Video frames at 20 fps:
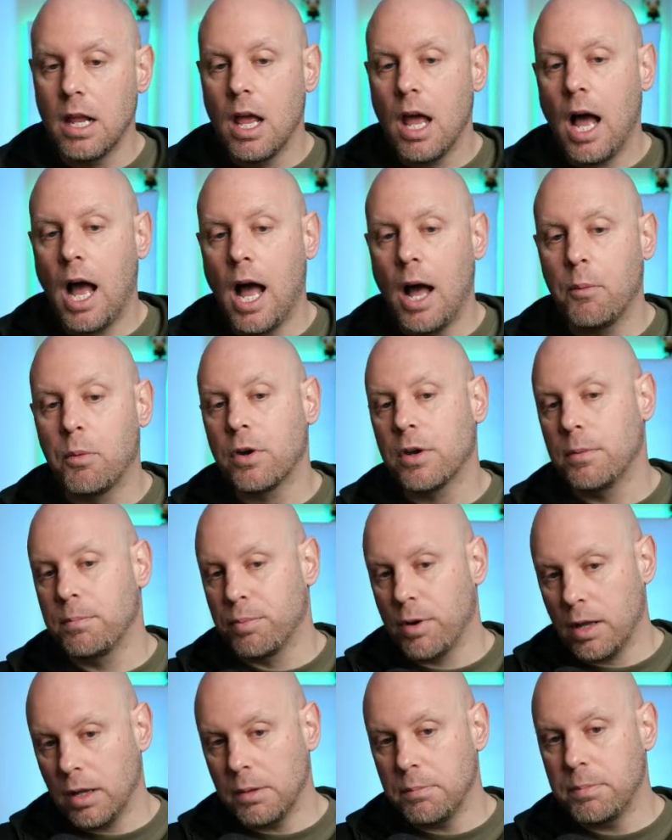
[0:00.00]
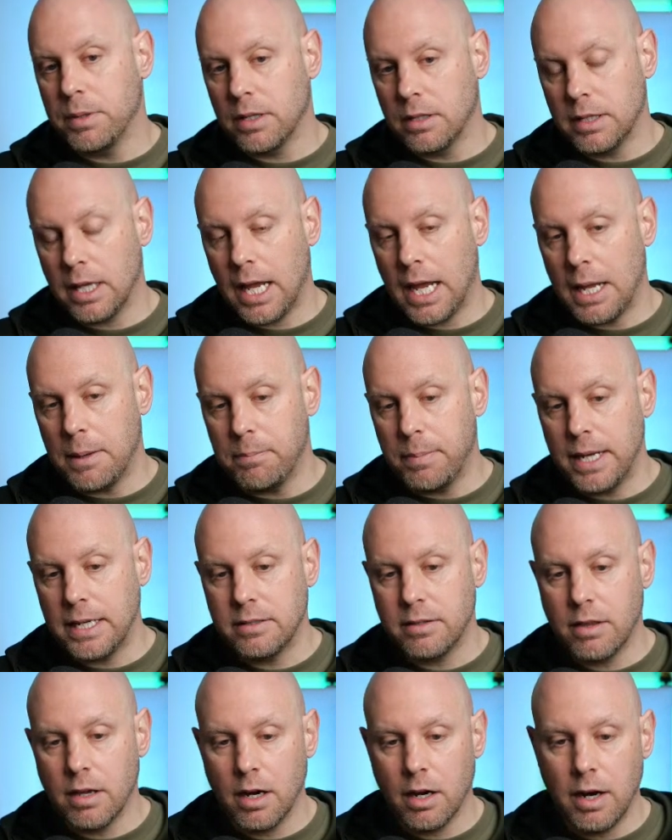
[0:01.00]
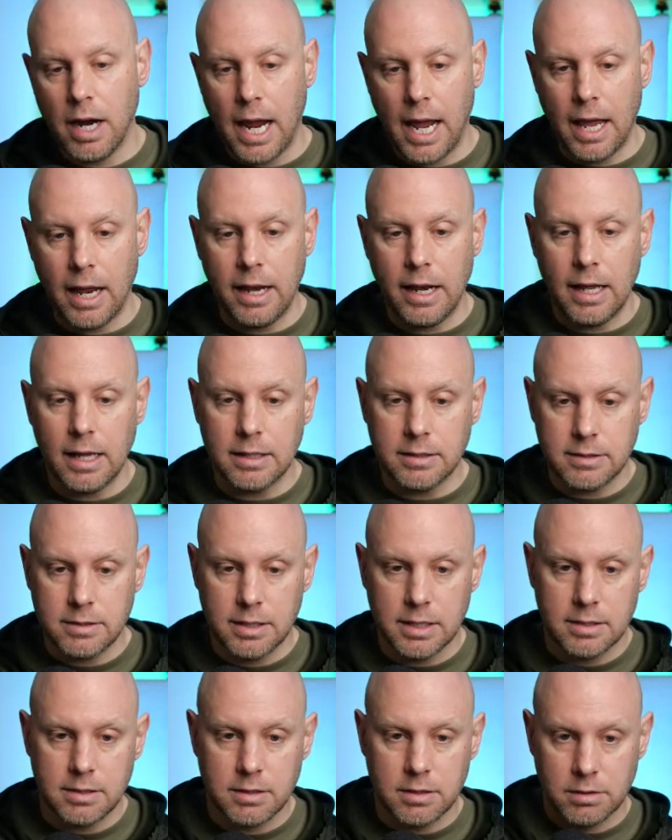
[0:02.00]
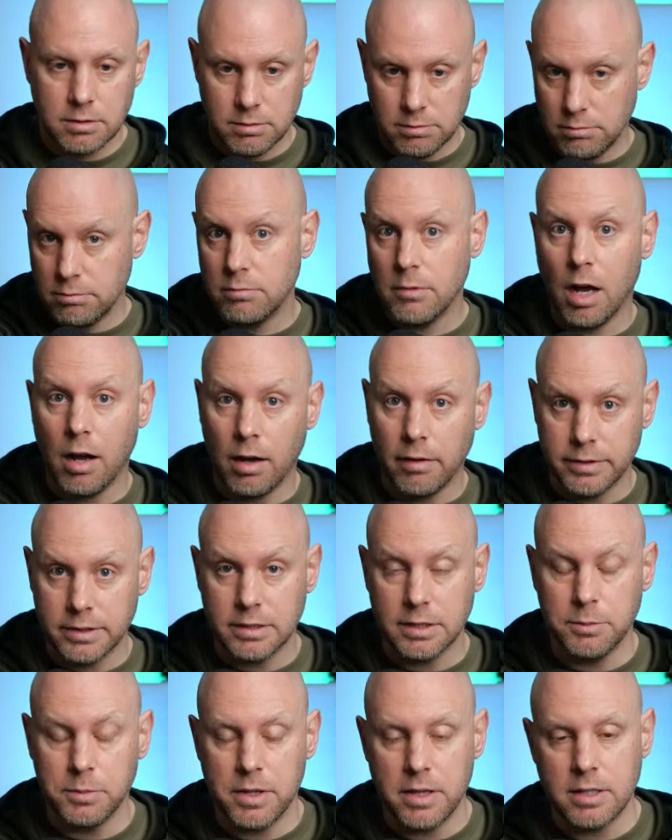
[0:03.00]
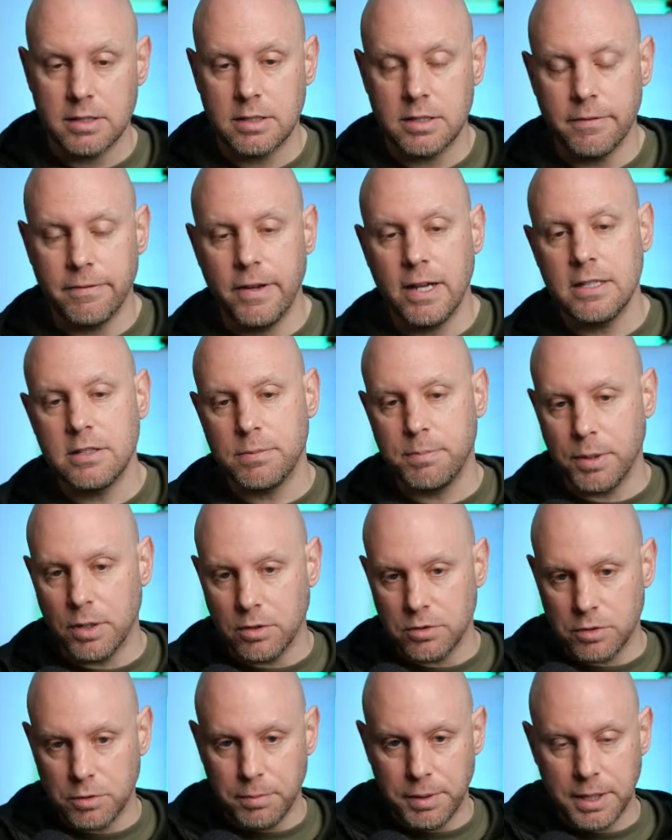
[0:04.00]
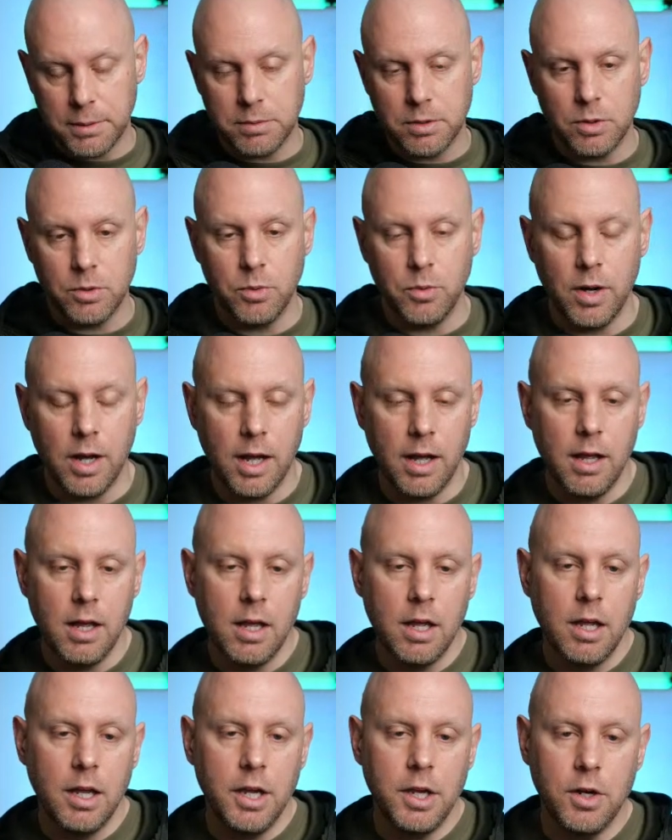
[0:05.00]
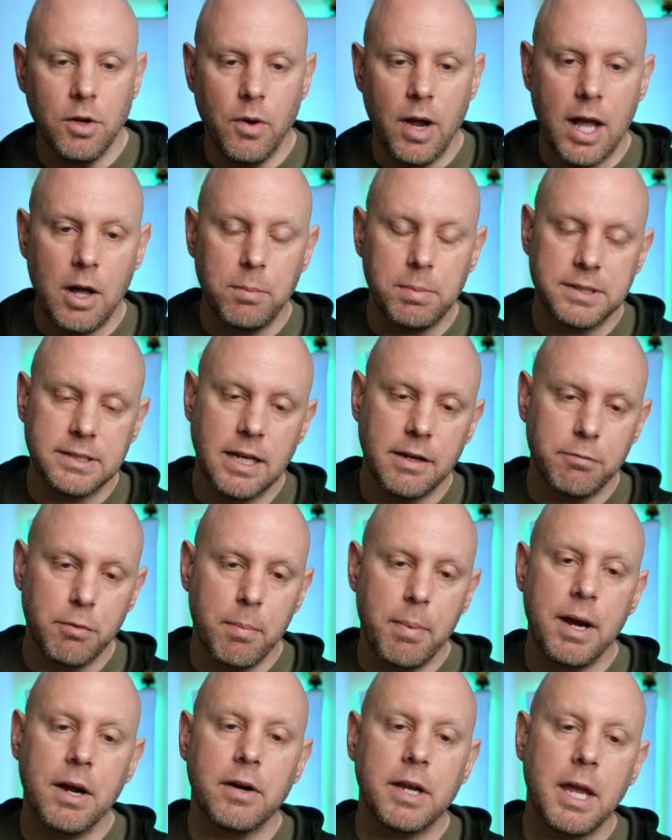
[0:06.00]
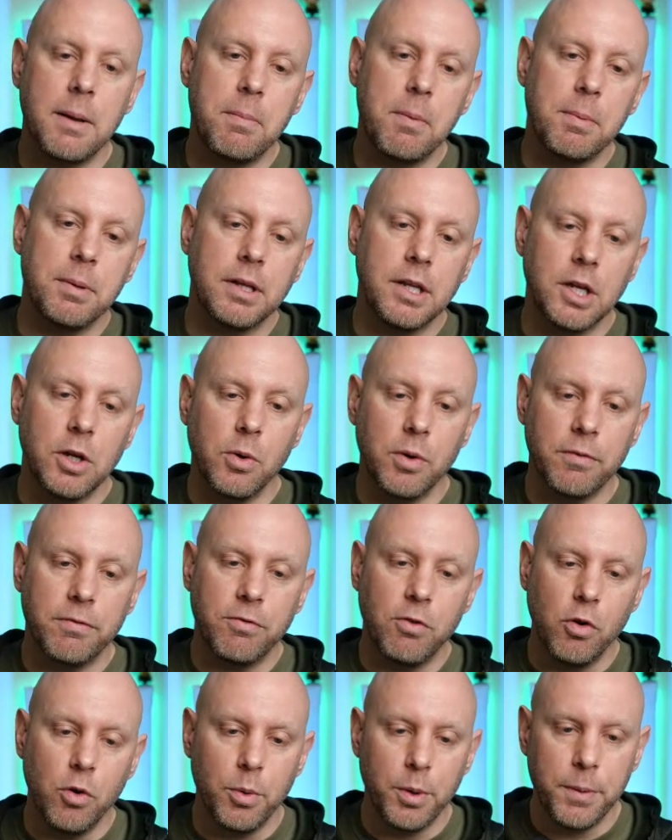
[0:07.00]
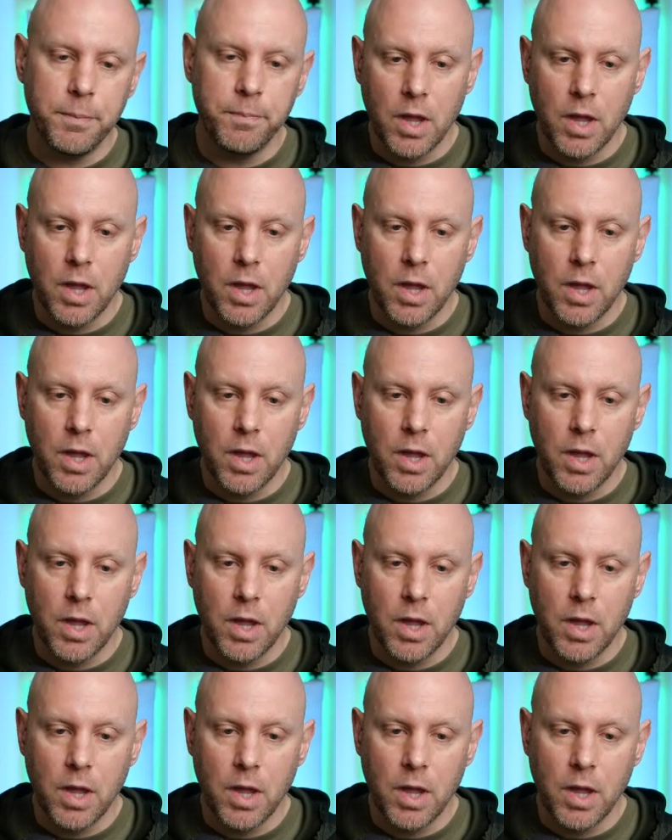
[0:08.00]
We're going to probably build a base there and assist obviously with its defense, but also to be able to, help us have repair capability going forward.